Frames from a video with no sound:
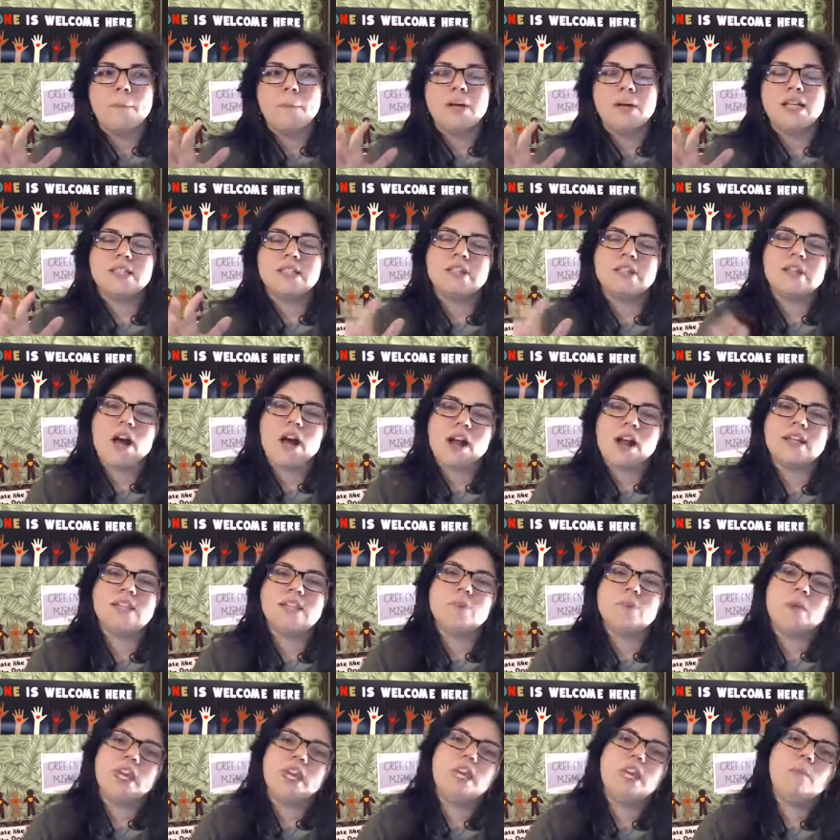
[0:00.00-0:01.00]
But as long
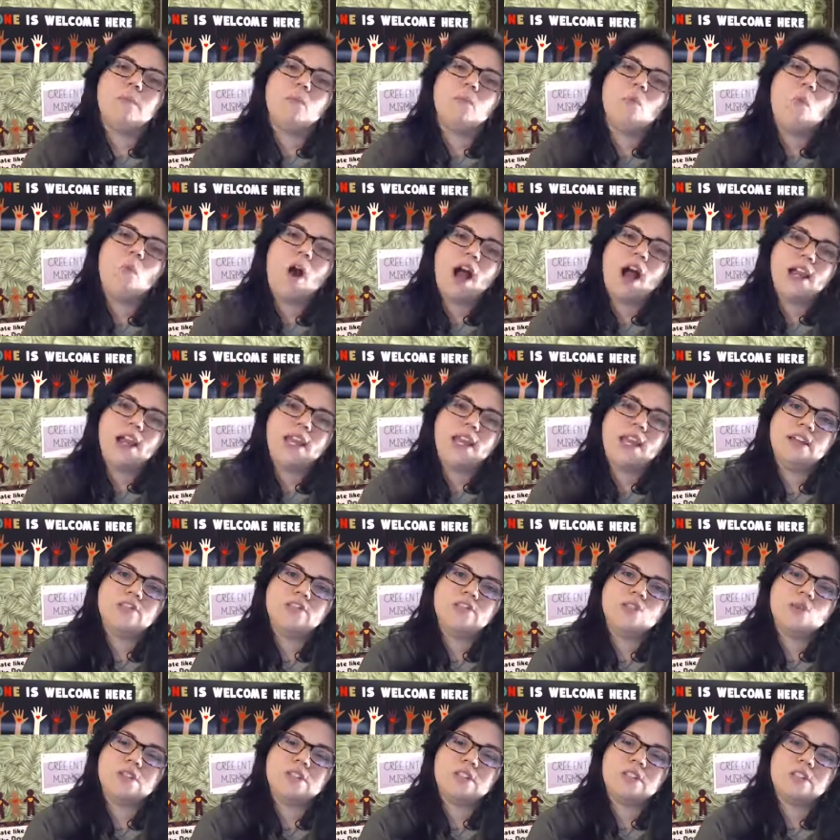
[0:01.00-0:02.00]
as we keep walking
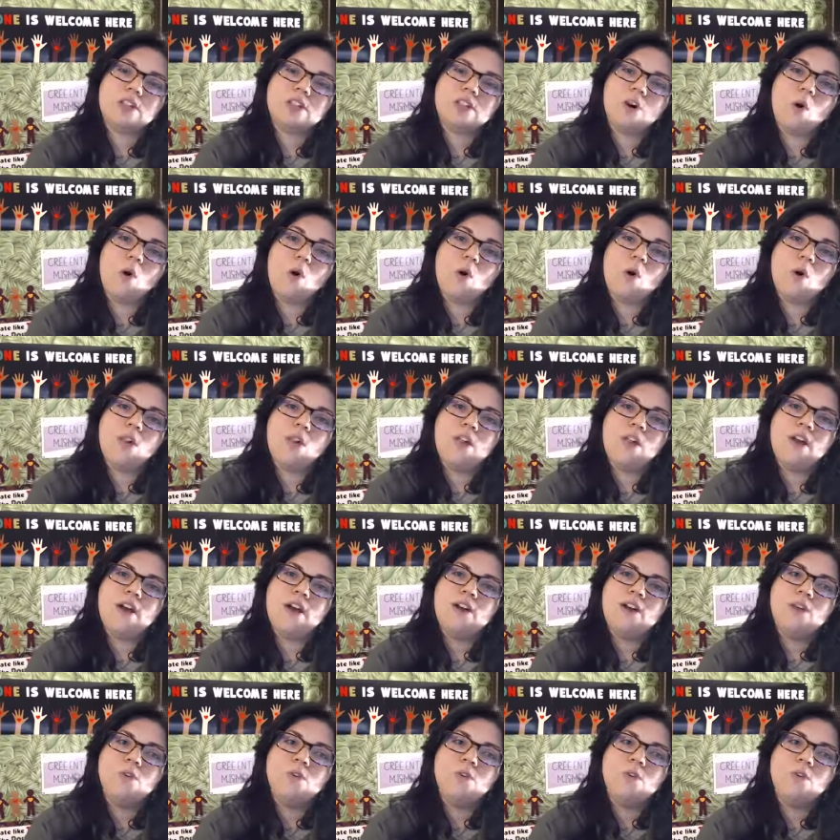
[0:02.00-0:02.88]
towards the goal,